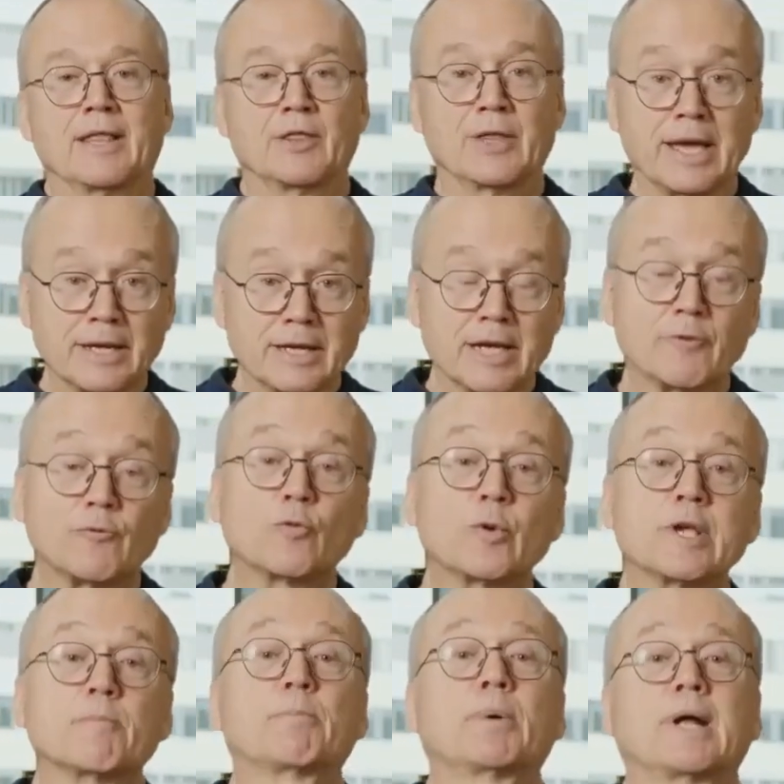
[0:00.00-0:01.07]
Then if
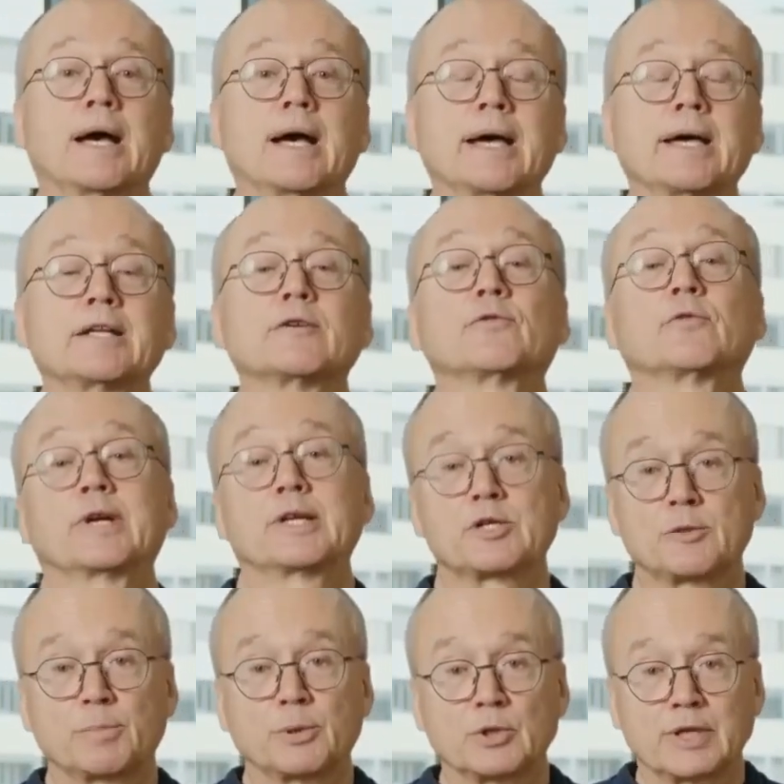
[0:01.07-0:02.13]
we apply
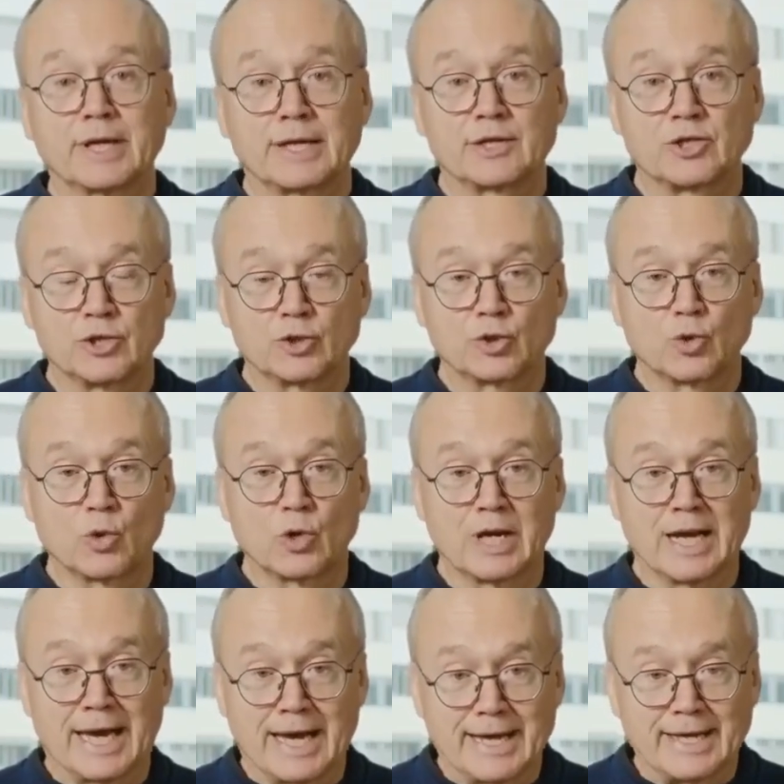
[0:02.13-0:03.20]
differential protection to
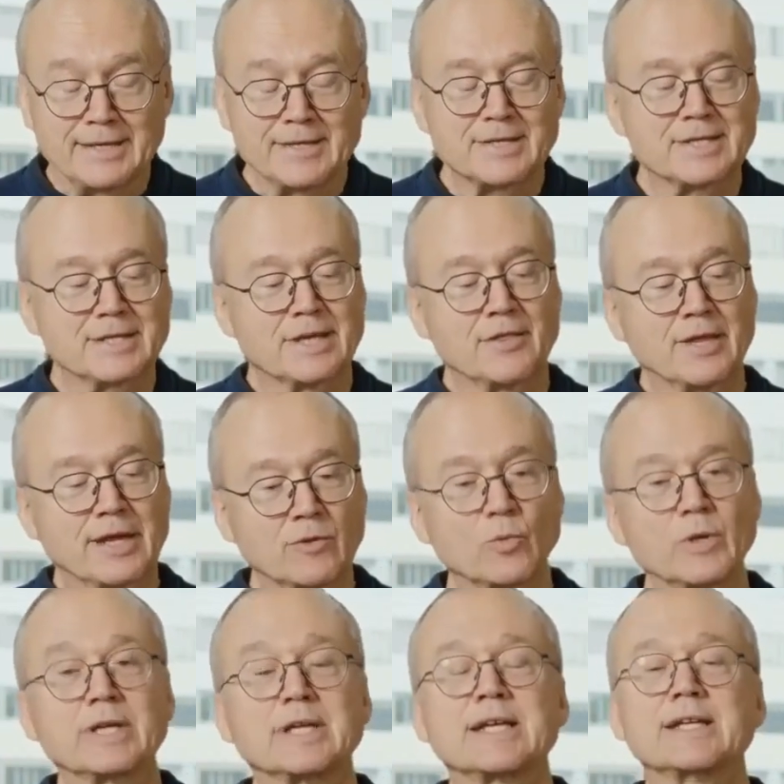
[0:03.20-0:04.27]
lines, then
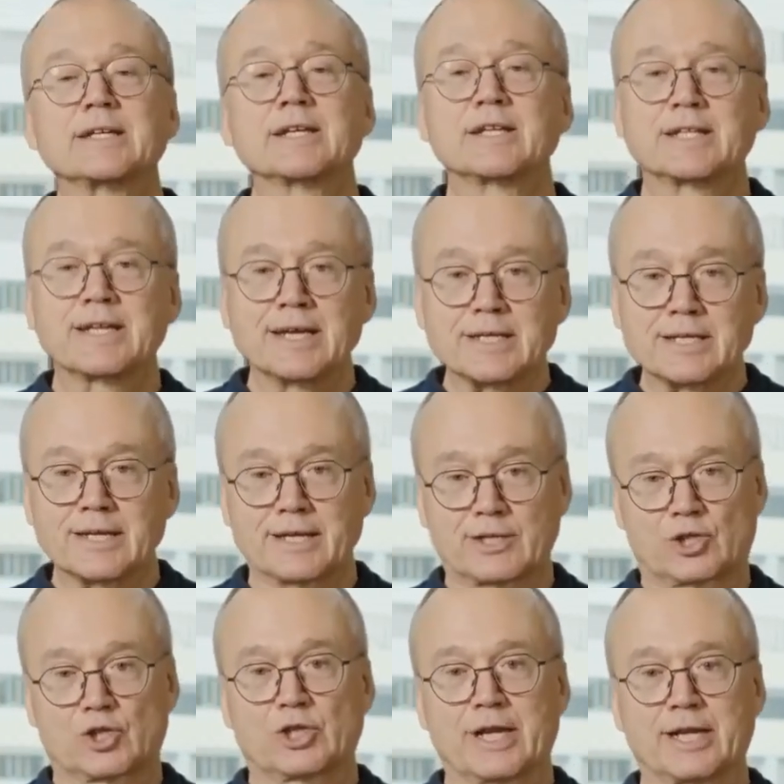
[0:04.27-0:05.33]
we need a data
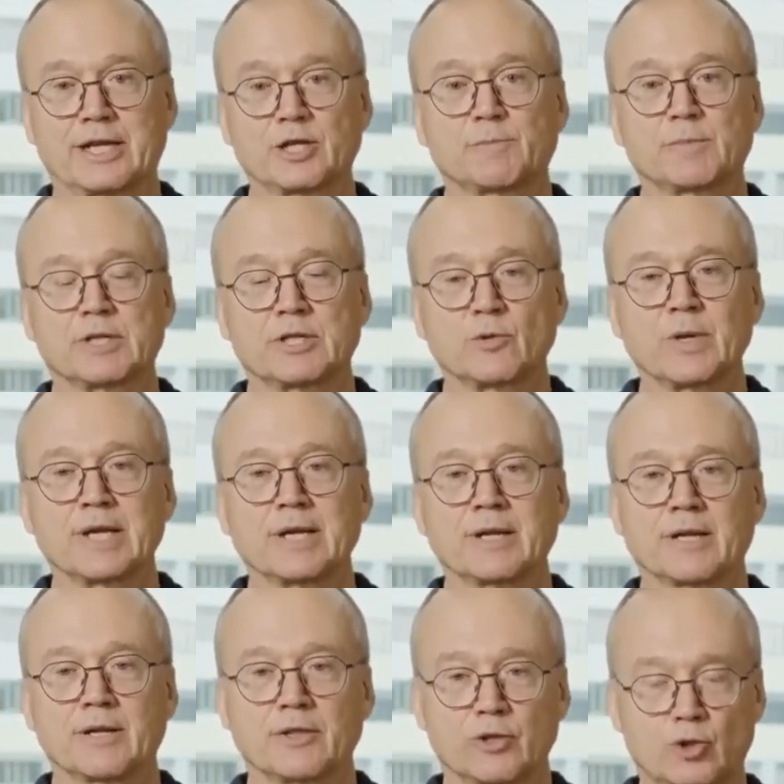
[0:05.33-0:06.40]
exchange
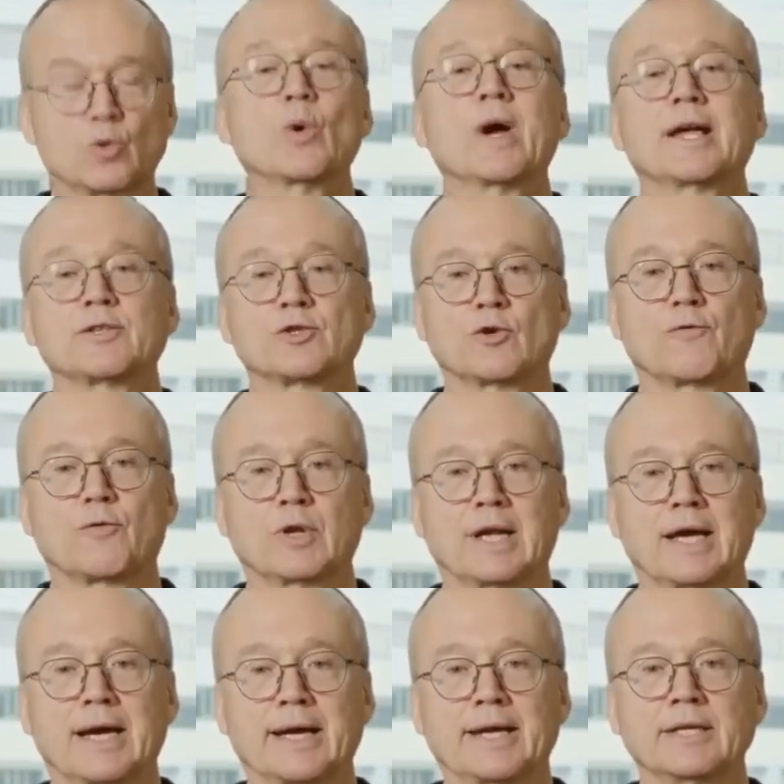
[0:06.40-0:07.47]
between the two ends of the
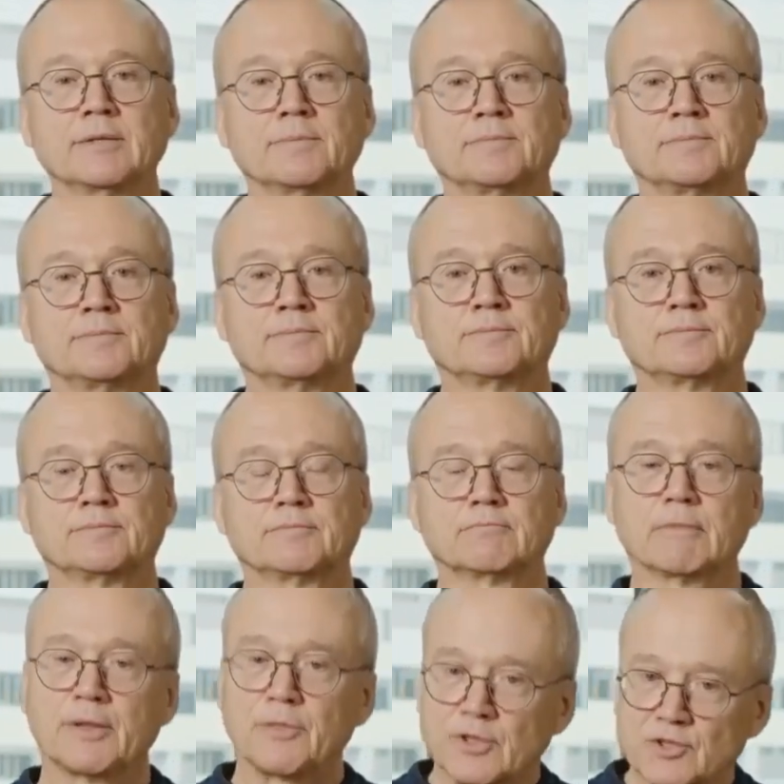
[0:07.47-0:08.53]
line.
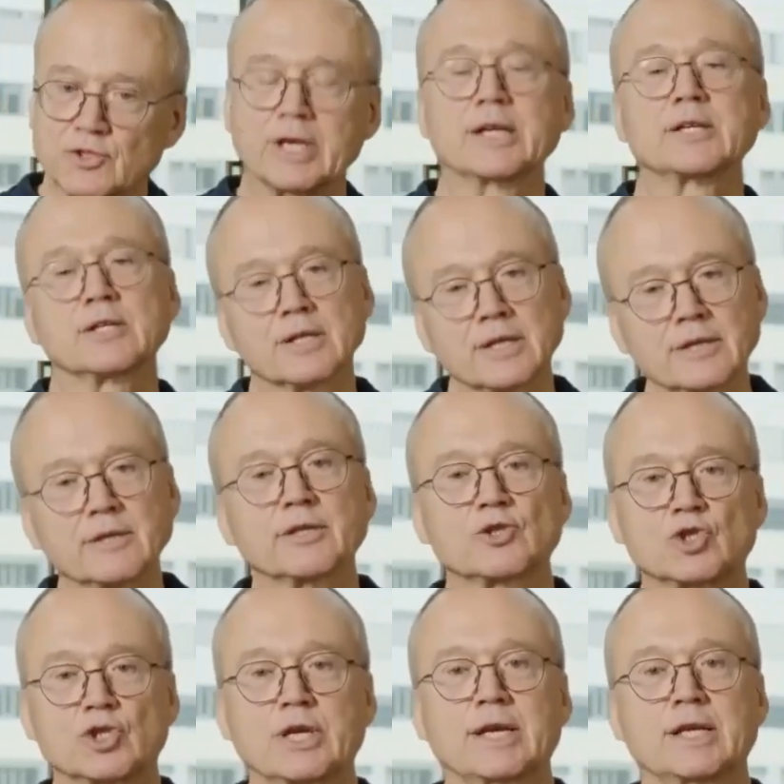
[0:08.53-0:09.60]
And this data
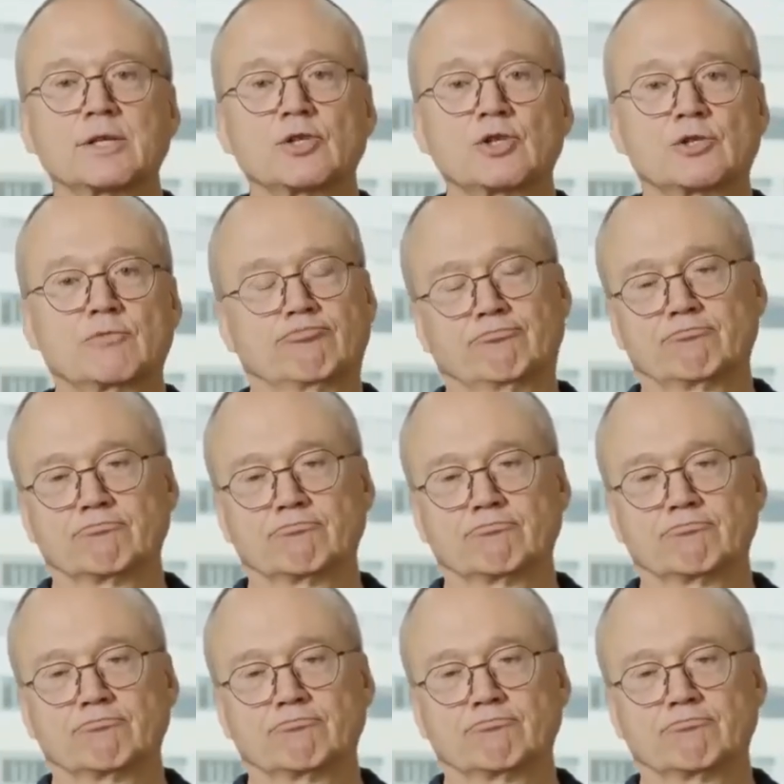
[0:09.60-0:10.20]
exchange,